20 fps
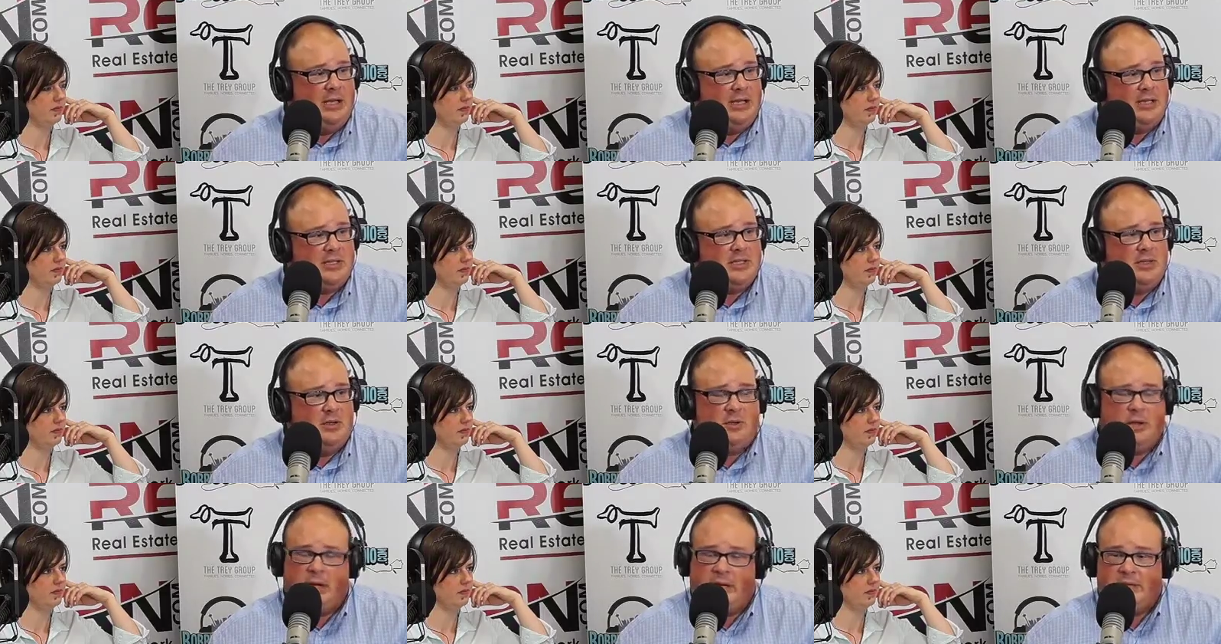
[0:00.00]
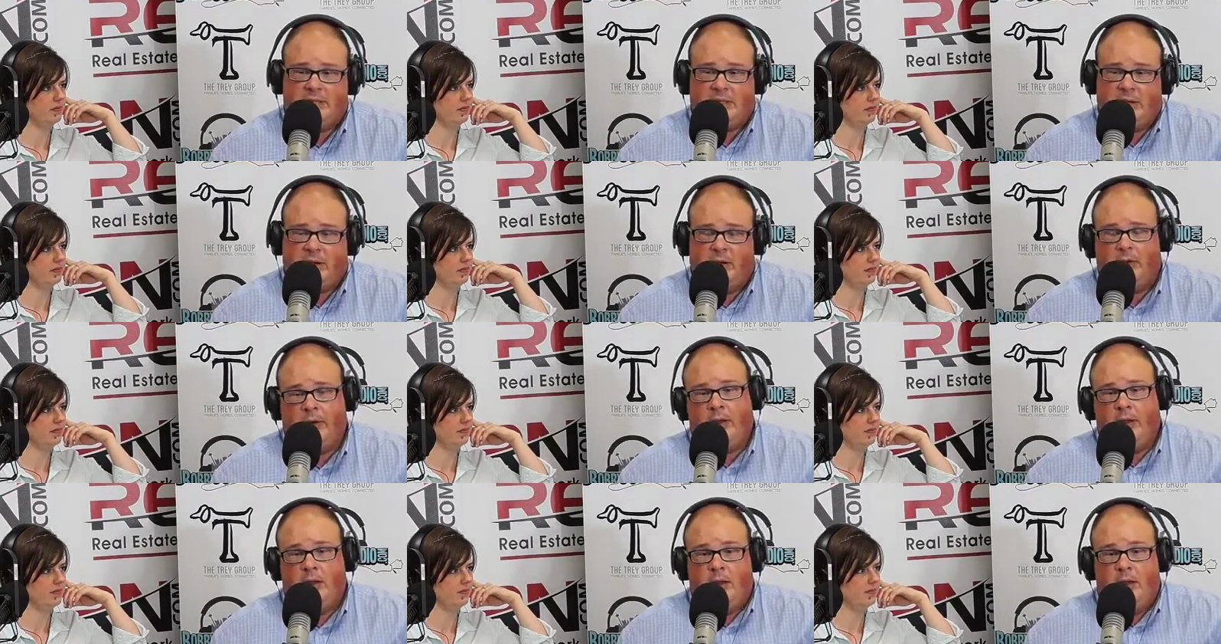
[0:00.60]
Speaker 1: and it's still kind of
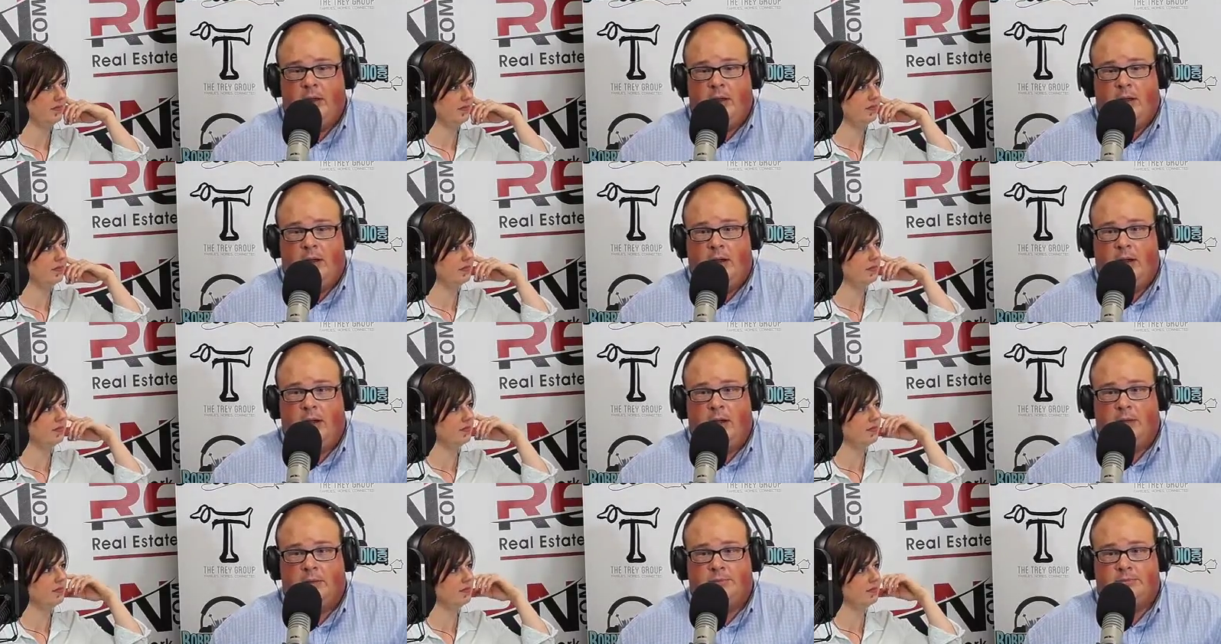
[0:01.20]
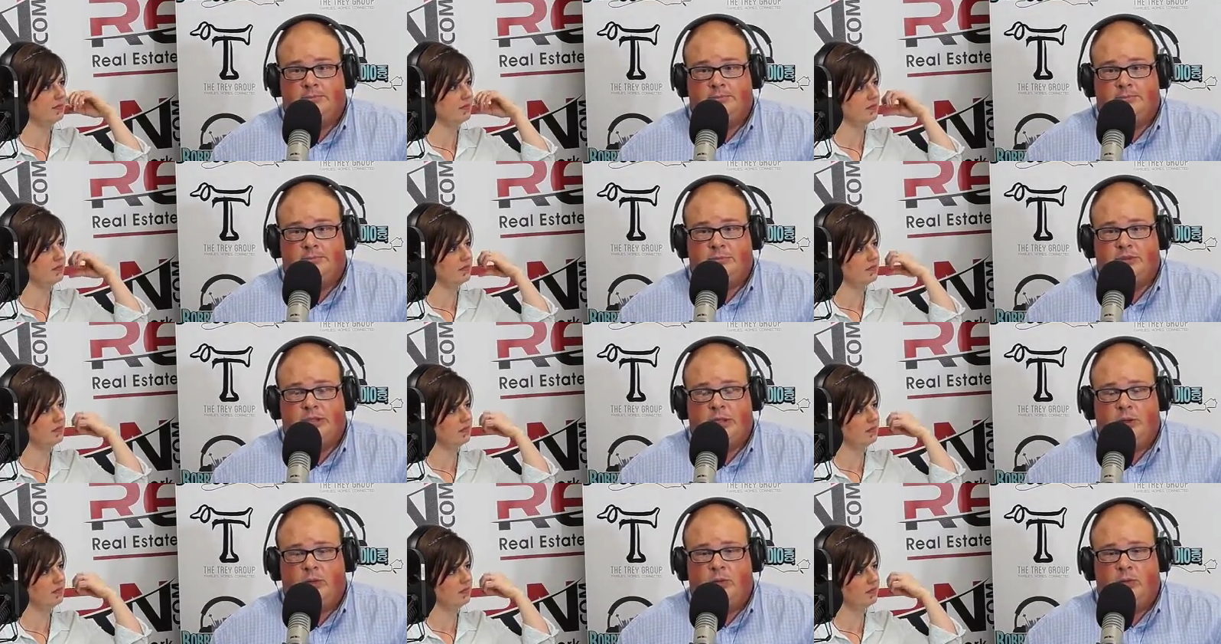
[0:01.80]
scary. Um,
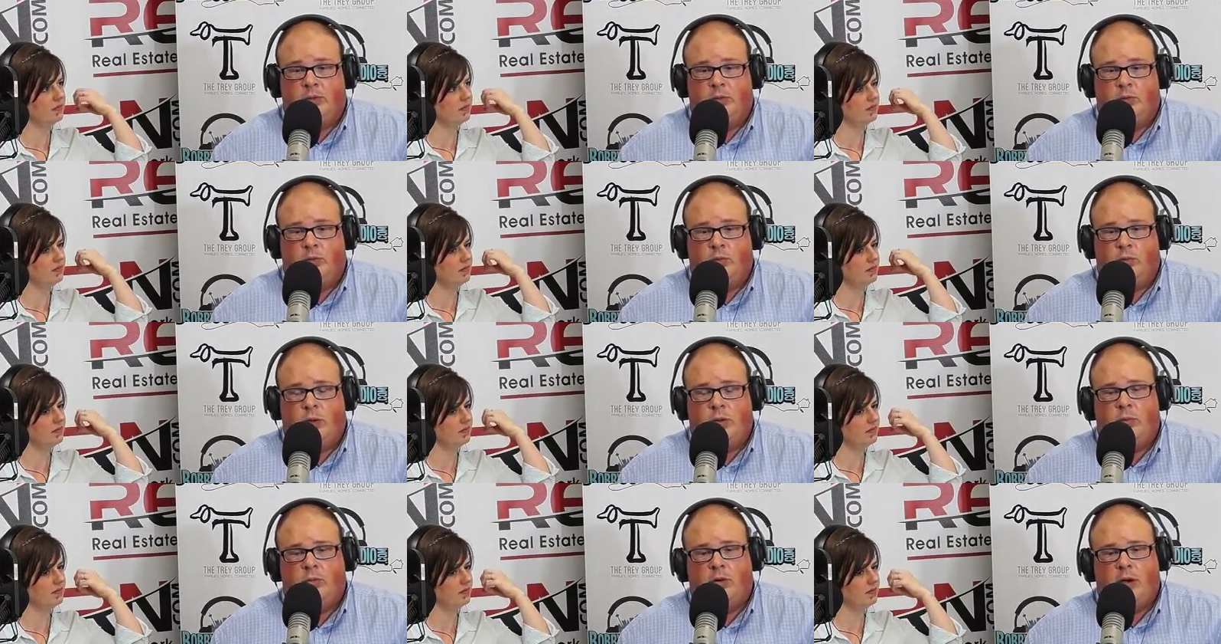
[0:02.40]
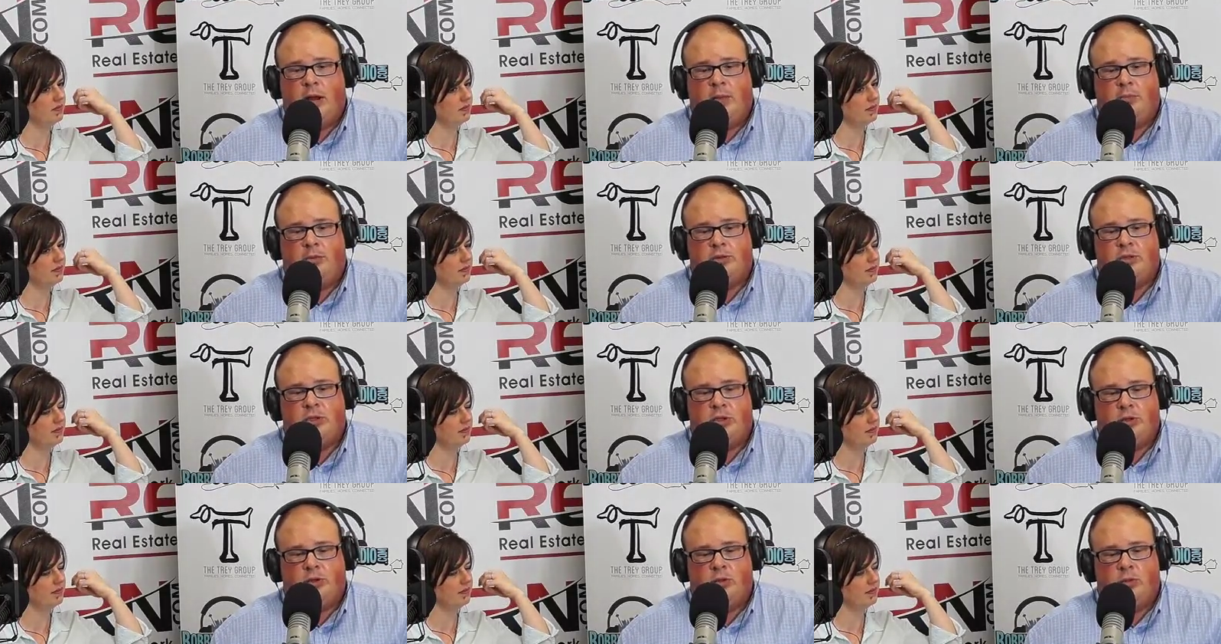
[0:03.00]
so we were able
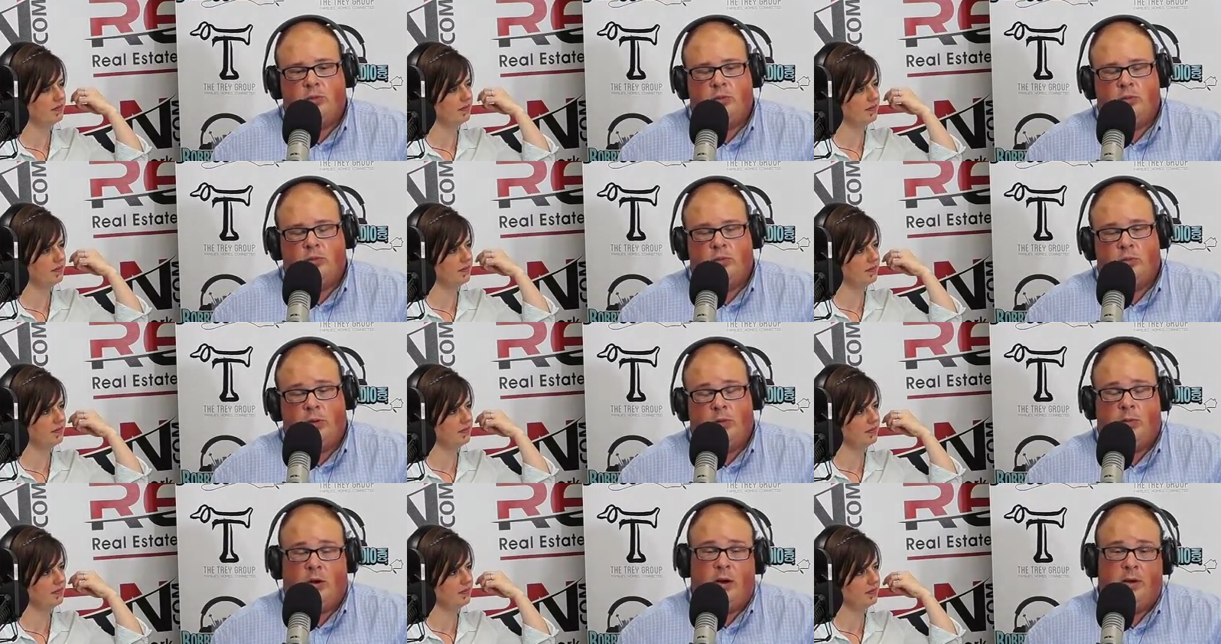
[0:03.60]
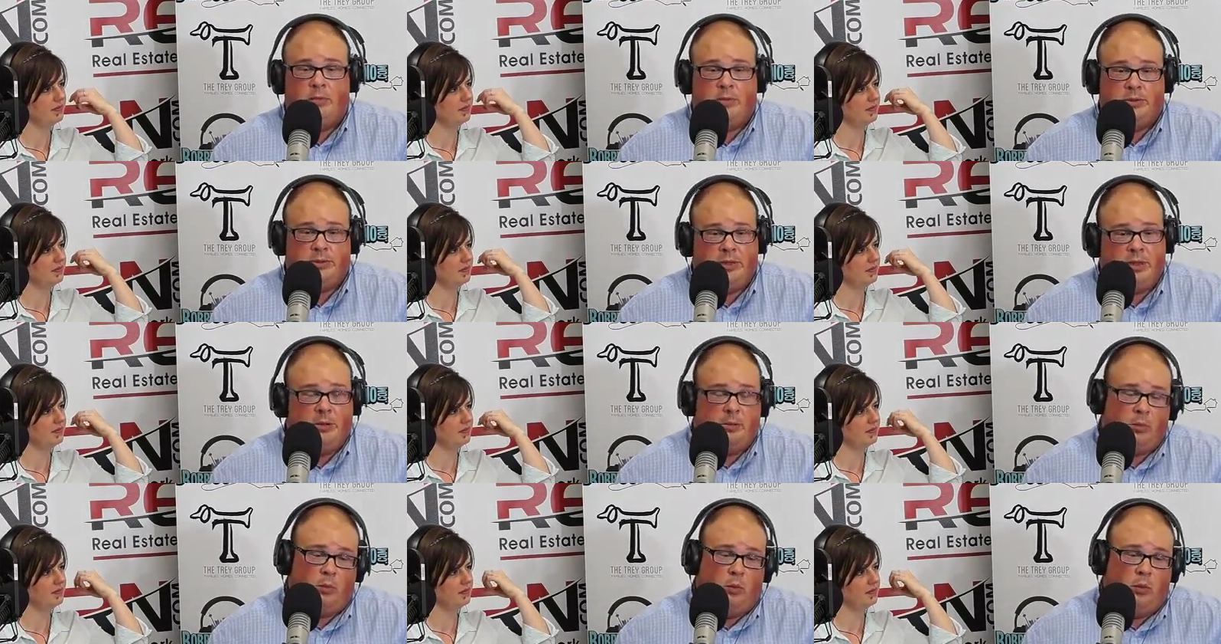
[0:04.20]
to we were able to
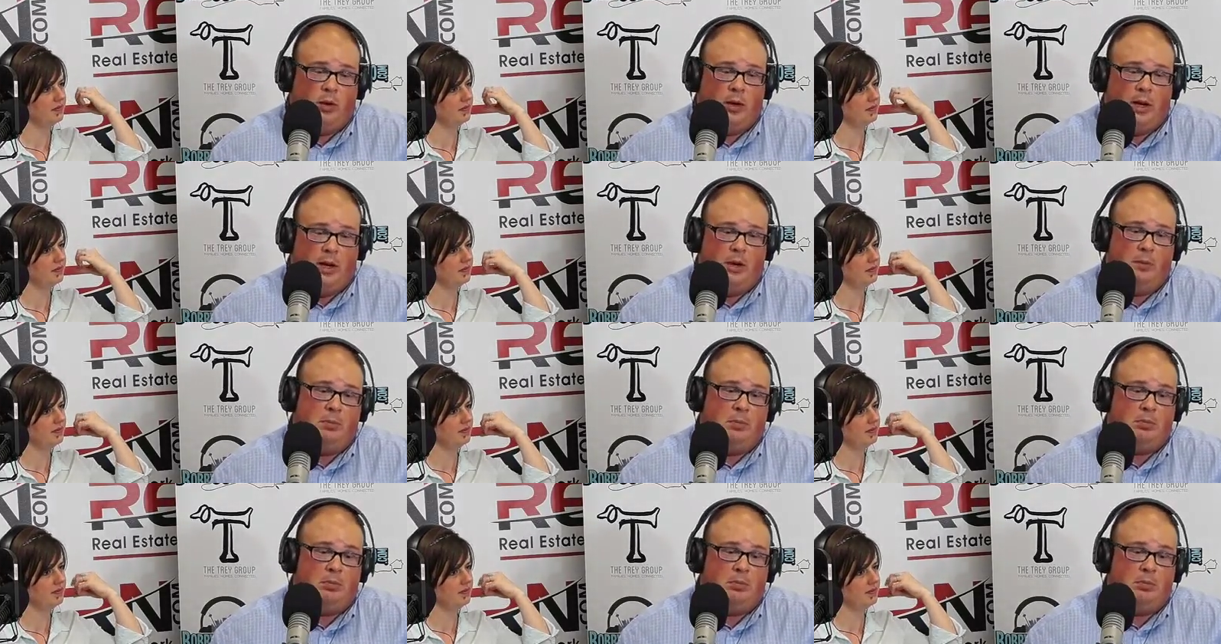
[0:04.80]
number one help